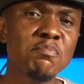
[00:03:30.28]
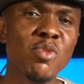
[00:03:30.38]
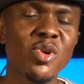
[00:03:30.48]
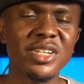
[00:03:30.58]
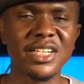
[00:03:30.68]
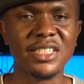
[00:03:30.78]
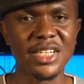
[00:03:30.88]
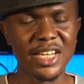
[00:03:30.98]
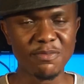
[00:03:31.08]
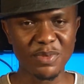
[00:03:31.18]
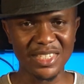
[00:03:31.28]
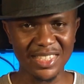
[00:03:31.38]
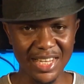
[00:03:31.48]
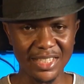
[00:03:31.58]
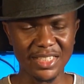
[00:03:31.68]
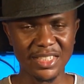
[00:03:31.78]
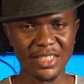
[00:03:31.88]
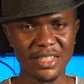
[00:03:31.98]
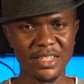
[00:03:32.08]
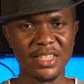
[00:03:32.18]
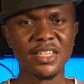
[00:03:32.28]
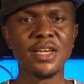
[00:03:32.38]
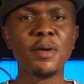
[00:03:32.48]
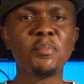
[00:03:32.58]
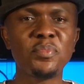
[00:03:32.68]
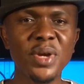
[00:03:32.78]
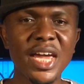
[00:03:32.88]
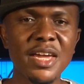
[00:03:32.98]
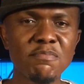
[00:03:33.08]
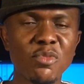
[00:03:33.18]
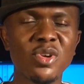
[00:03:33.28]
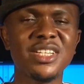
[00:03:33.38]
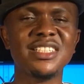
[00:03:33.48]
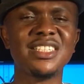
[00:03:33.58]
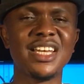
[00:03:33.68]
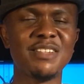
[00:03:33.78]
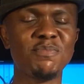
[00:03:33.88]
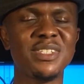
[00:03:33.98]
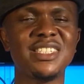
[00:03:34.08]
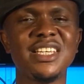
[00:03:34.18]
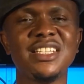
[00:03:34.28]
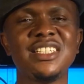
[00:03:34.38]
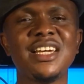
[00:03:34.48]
more than ten percent. Pay more than ten percent.